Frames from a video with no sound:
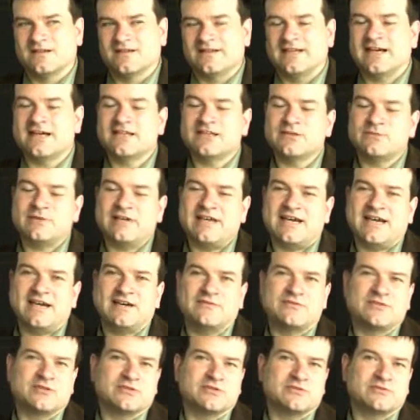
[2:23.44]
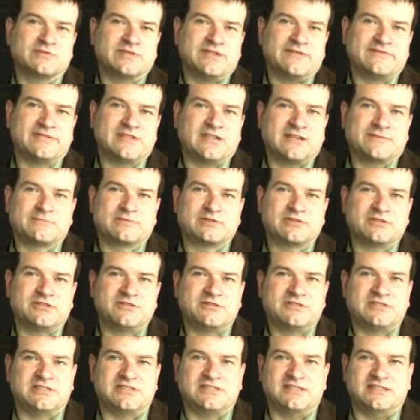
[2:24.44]
Now that we have those, we have an
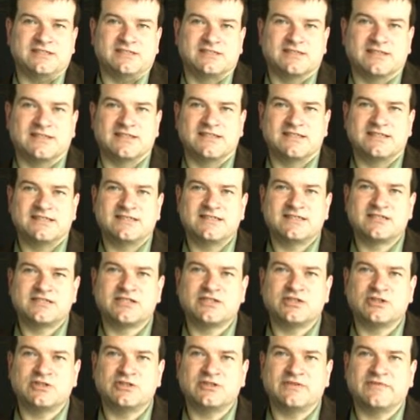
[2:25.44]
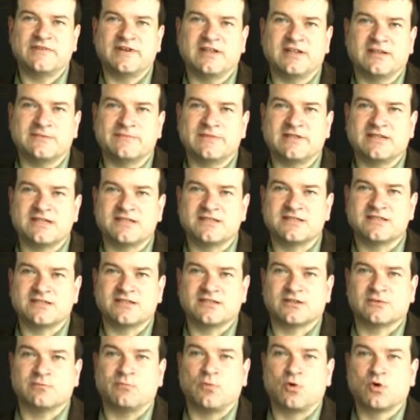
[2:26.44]
opportunity, and that is to go develop things
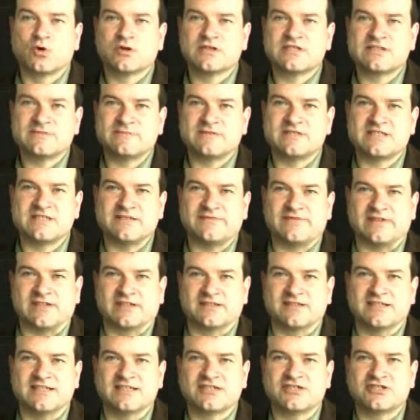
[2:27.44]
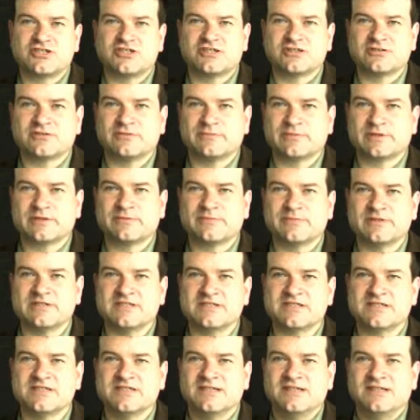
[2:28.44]
that are more specific, less general
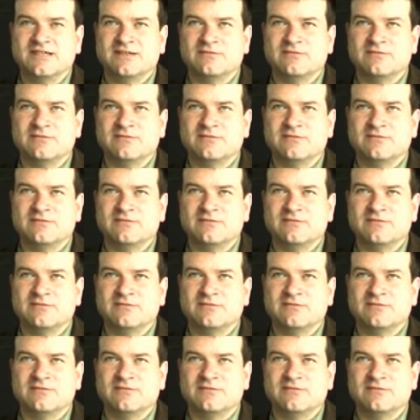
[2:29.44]
purpose,